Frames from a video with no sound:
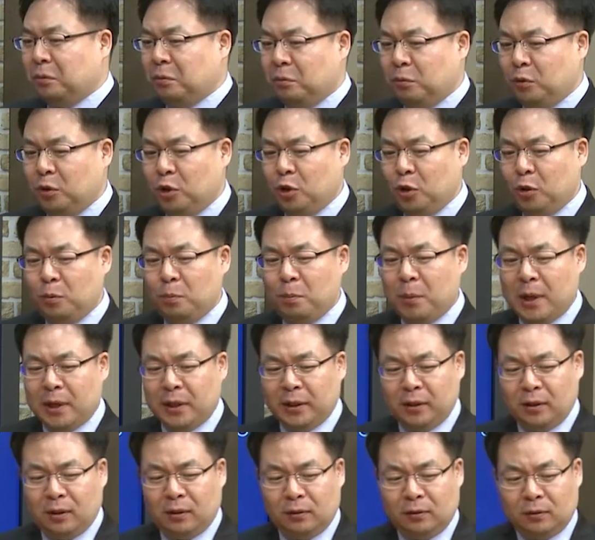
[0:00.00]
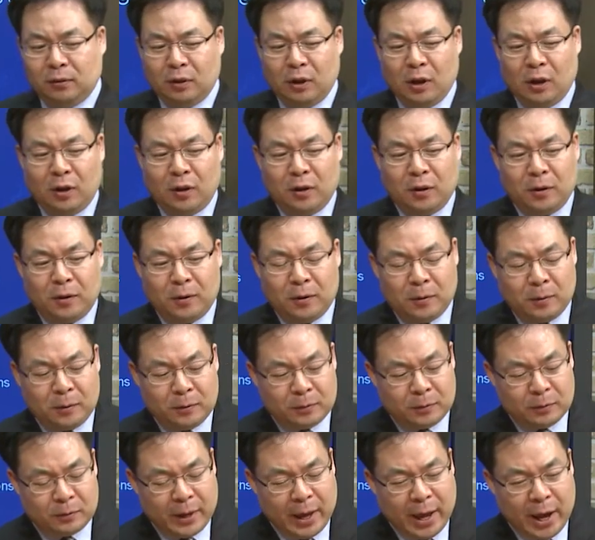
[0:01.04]
Medical
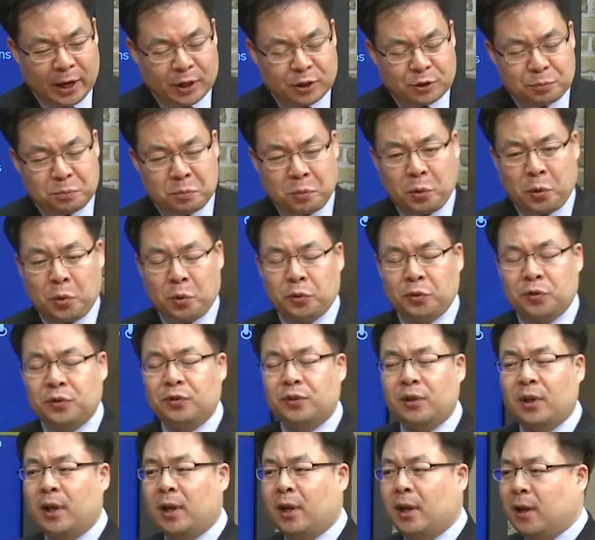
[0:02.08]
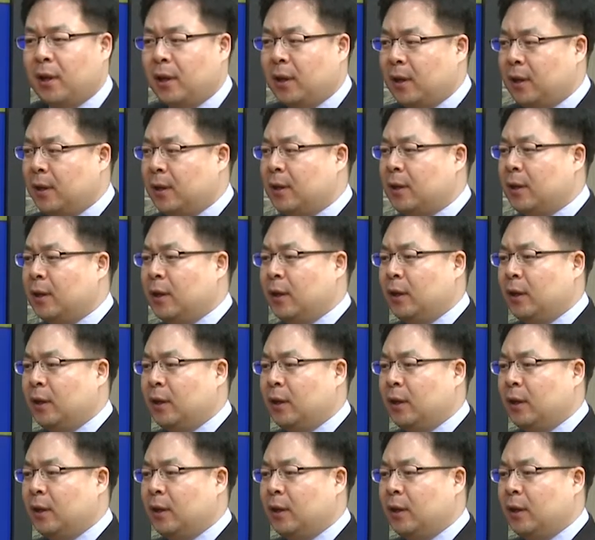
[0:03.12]
experts say